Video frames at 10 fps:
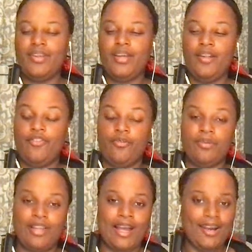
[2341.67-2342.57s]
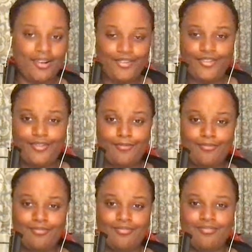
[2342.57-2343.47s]
it's to relax,
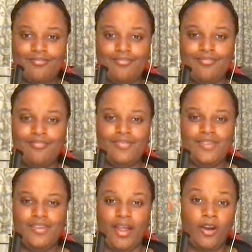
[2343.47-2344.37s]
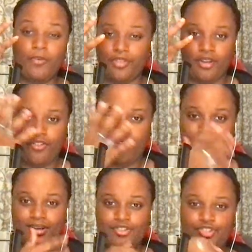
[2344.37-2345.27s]
not overthink so
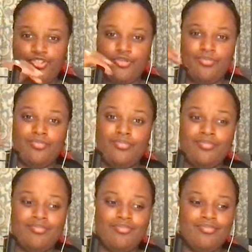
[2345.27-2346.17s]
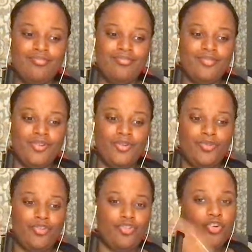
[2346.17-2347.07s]
much,
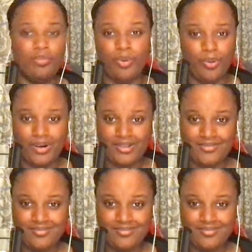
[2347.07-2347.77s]
do more,